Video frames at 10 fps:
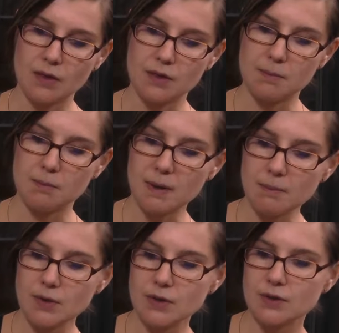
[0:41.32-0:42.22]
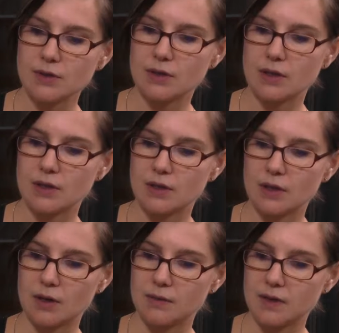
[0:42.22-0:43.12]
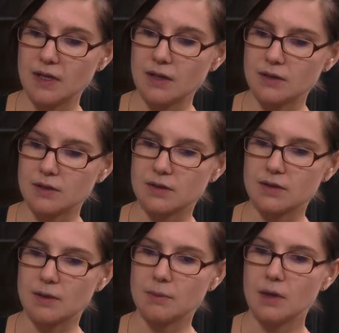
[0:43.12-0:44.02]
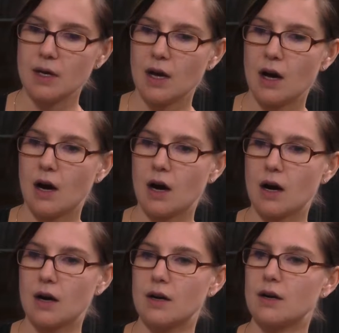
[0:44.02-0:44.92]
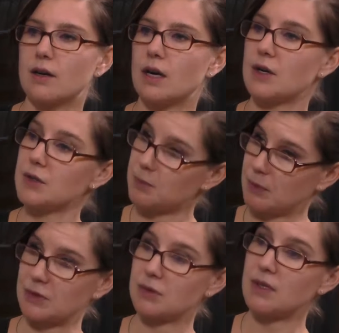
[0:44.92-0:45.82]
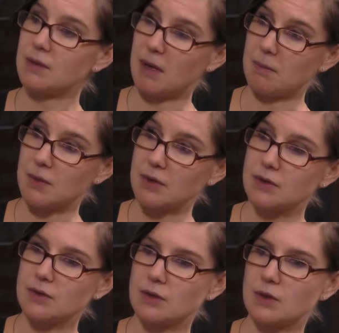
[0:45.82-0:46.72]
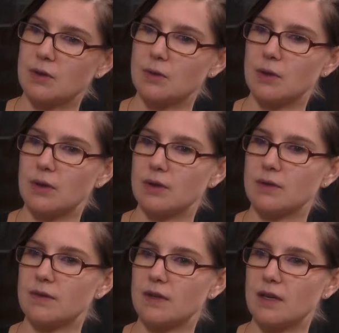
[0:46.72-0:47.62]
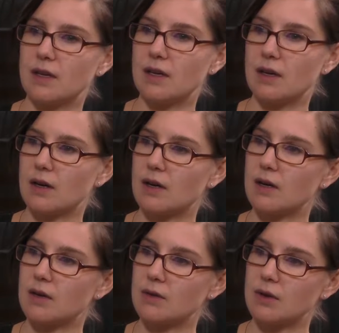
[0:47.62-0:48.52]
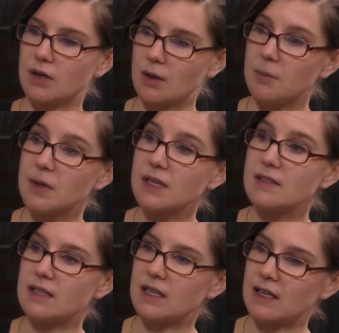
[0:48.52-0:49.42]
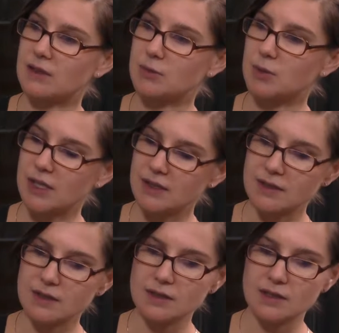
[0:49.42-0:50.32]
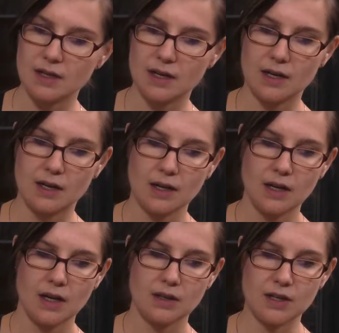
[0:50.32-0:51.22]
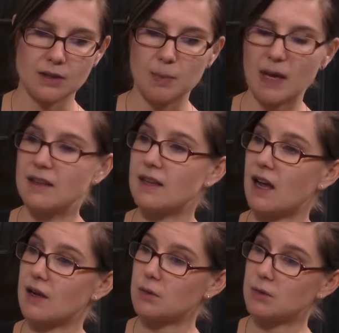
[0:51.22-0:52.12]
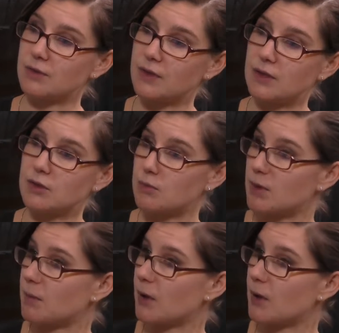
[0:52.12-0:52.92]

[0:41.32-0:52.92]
The members of the ecosystem are our sponsoring members, so all of the companies and enterprises that pay the annual fee to be